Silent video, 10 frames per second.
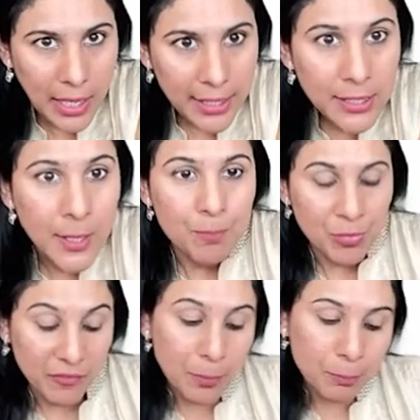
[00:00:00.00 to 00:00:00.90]
line,
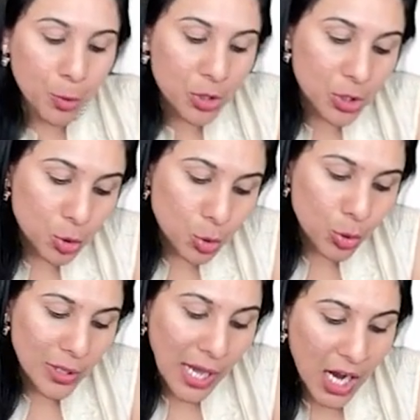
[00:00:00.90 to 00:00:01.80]
we put
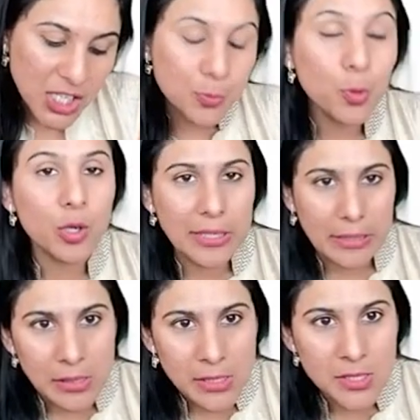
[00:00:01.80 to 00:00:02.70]
two large bore
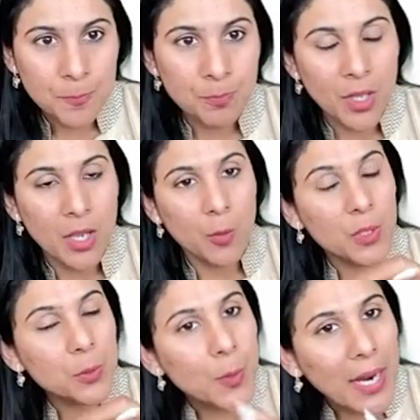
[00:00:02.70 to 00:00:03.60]
needles.
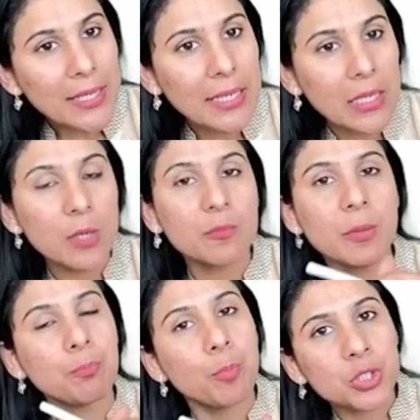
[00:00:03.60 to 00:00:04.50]
With one needle,
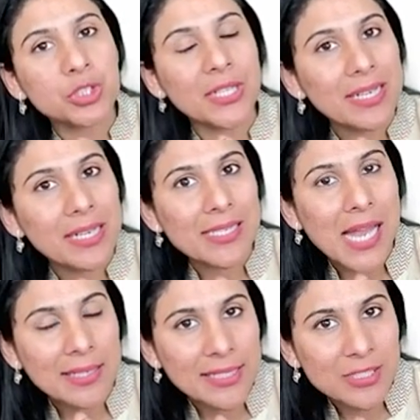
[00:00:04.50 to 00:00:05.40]
we push ringer
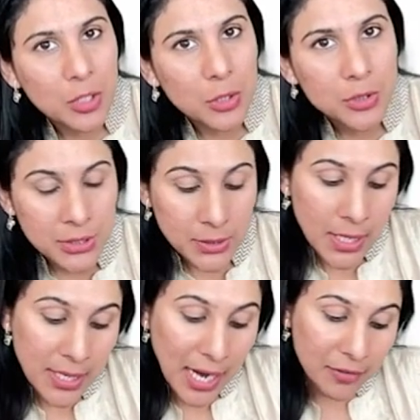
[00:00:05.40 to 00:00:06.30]
lactate solution
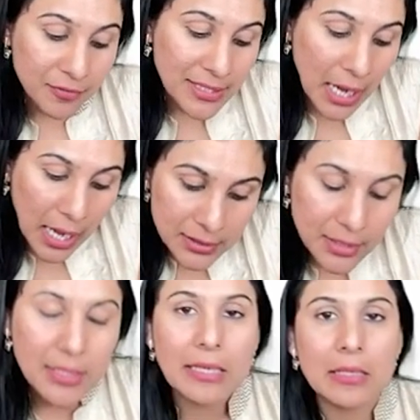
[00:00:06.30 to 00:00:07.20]
and with the
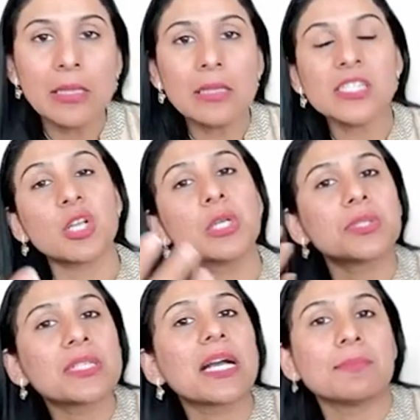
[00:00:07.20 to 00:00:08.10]
other needle, the
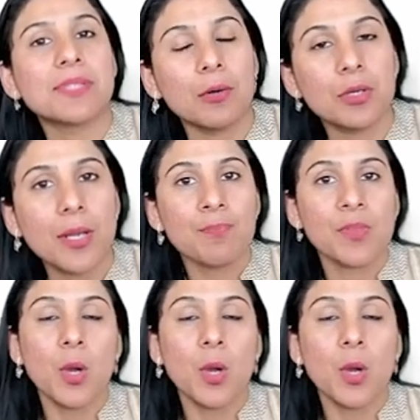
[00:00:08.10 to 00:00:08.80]
solution comes out.